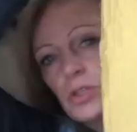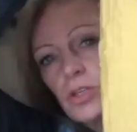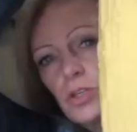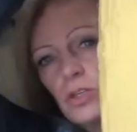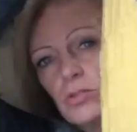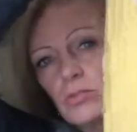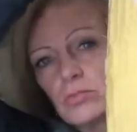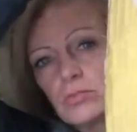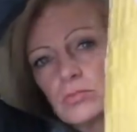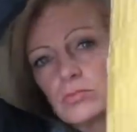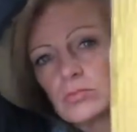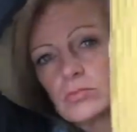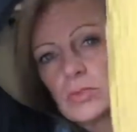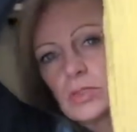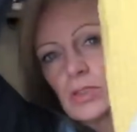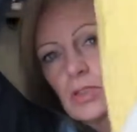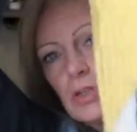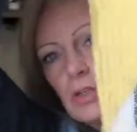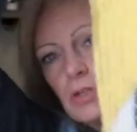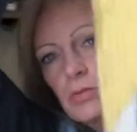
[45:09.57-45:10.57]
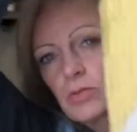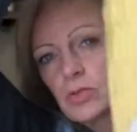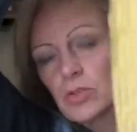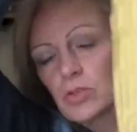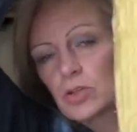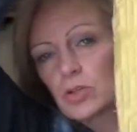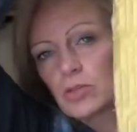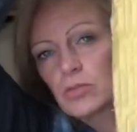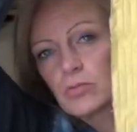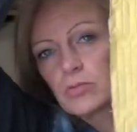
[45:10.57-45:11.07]
cute. I thought it was
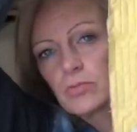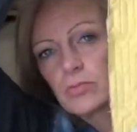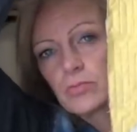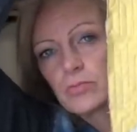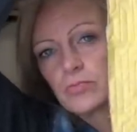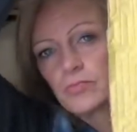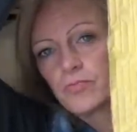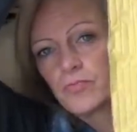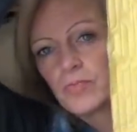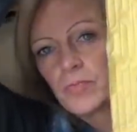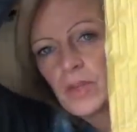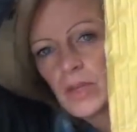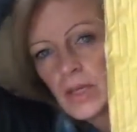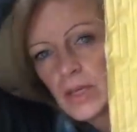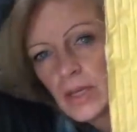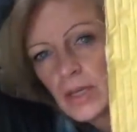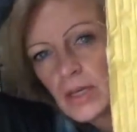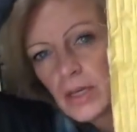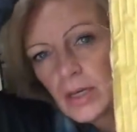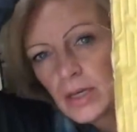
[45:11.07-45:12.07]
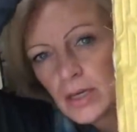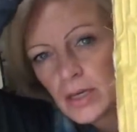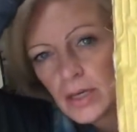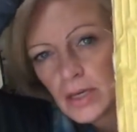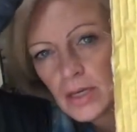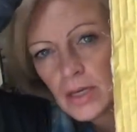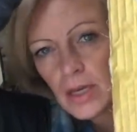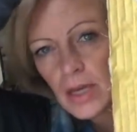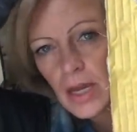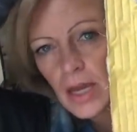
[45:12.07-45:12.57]
cute.
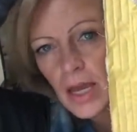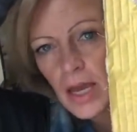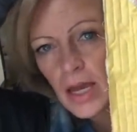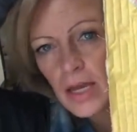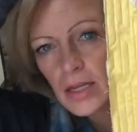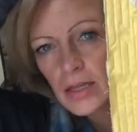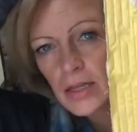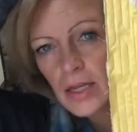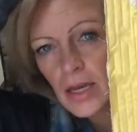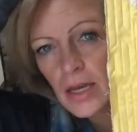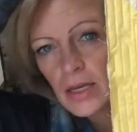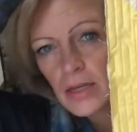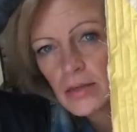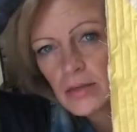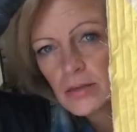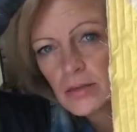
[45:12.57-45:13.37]
And added that